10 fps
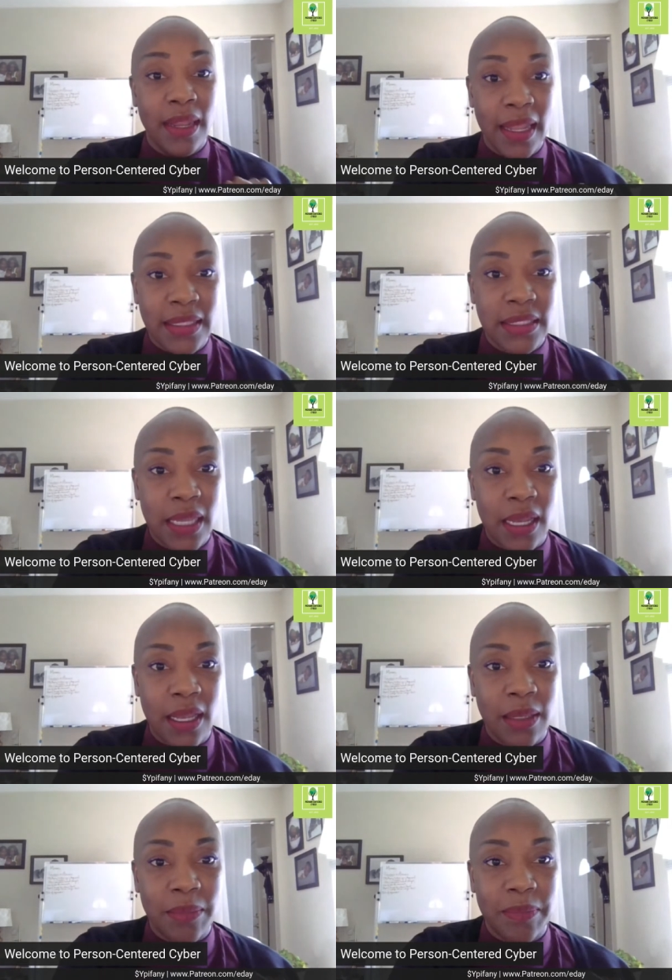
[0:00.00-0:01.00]
next
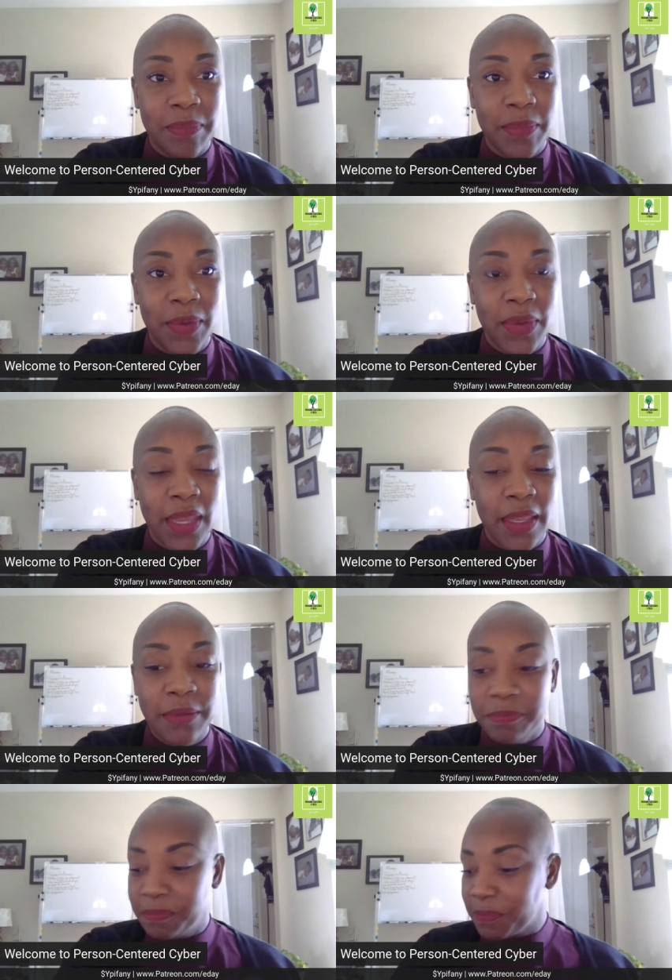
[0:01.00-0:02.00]
time. Okay.